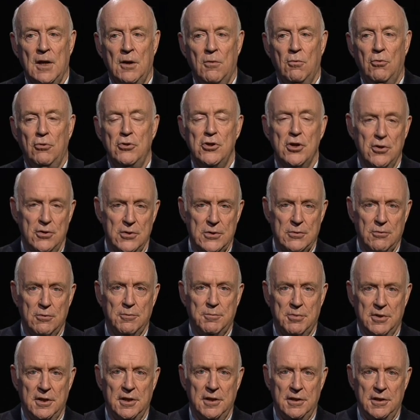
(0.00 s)
Well, news would
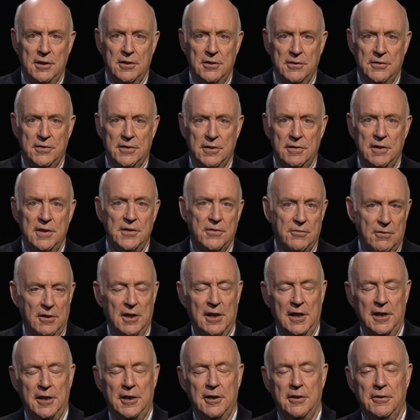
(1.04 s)
be news that is
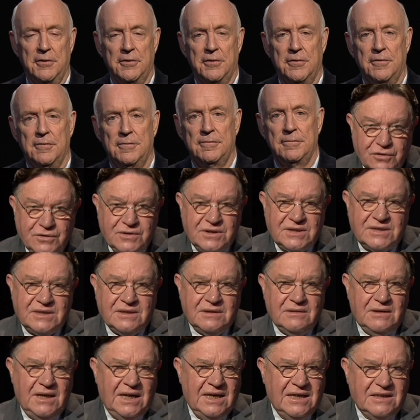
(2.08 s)
really news. News
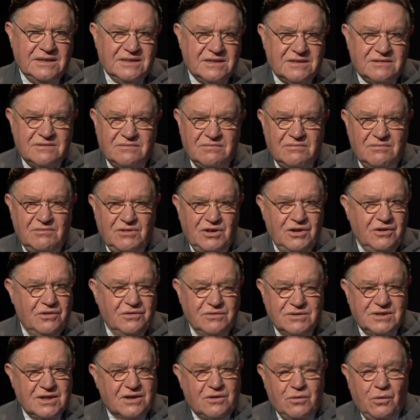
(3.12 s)
is
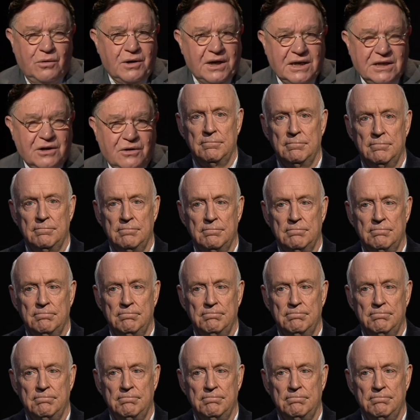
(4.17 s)
news according to whom?